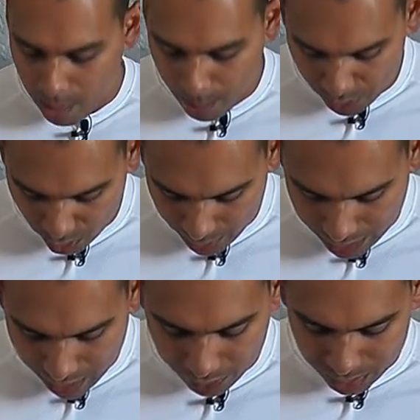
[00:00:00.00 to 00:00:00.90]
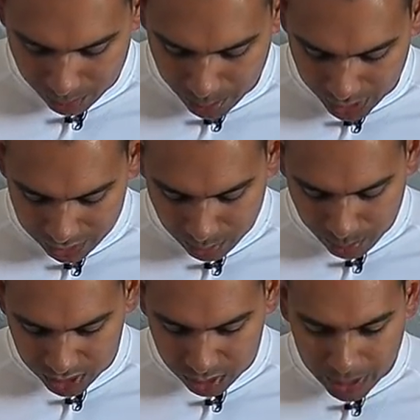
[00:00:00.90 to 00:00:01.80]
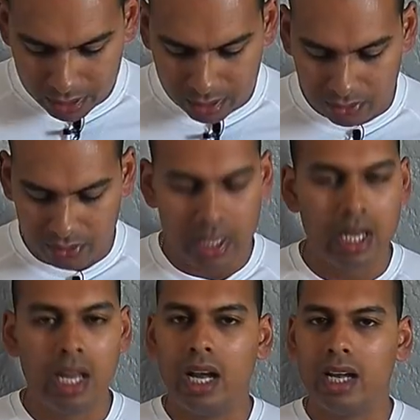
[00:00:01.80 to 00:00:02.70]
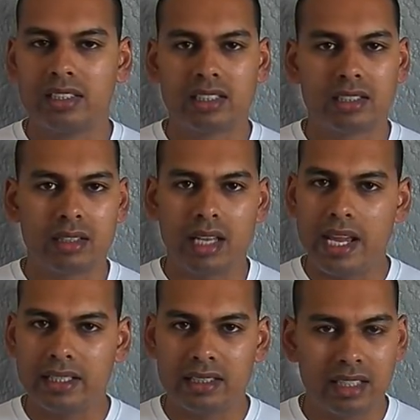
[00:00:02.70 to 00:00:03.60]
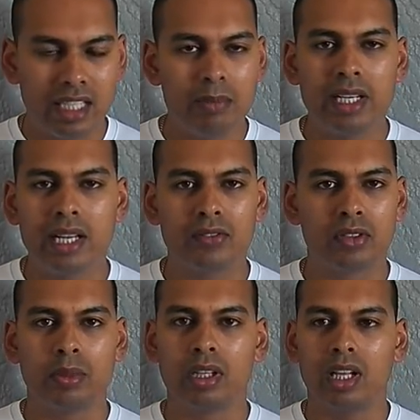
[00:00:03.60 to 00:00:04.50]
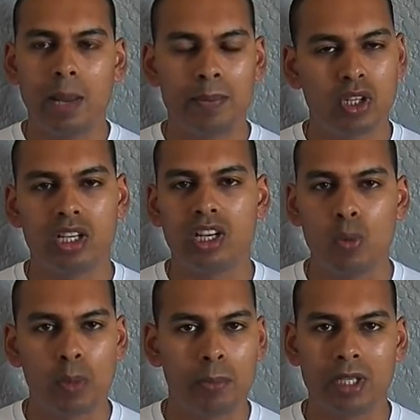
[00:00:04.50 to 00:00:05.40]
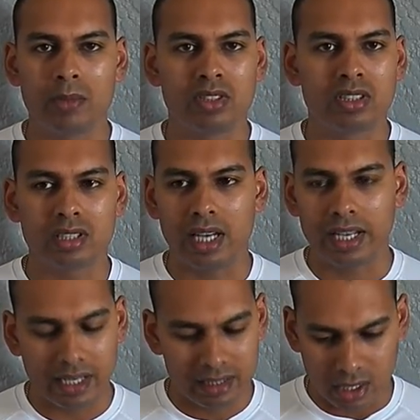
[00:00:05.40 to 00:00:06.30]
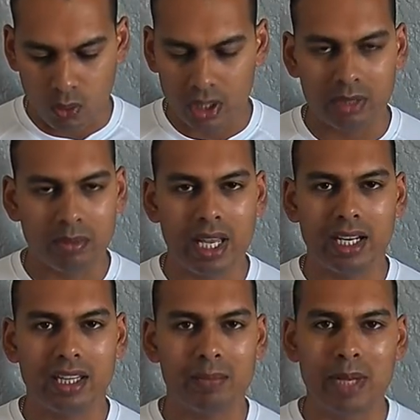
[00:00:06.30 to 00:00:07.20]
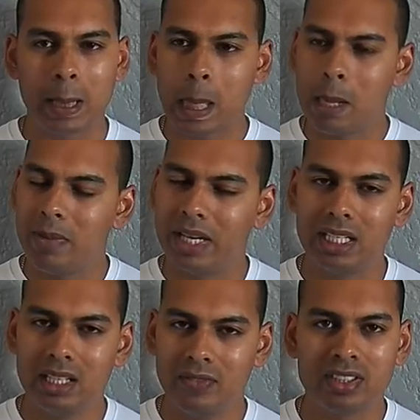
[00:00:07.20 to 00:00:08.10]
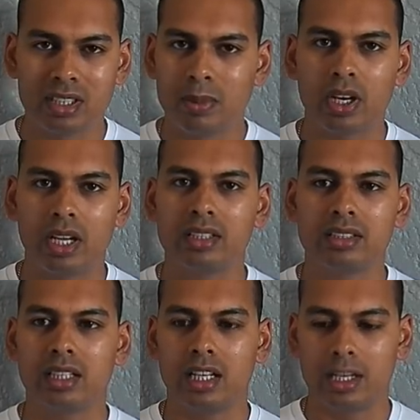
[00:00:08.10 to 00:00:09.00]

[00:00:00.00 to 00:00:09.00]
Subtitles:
But from a comfortability perspective, it's extremely comfortable, absolutely no problems. Like I say, Quantum Carry, they make magnificent products,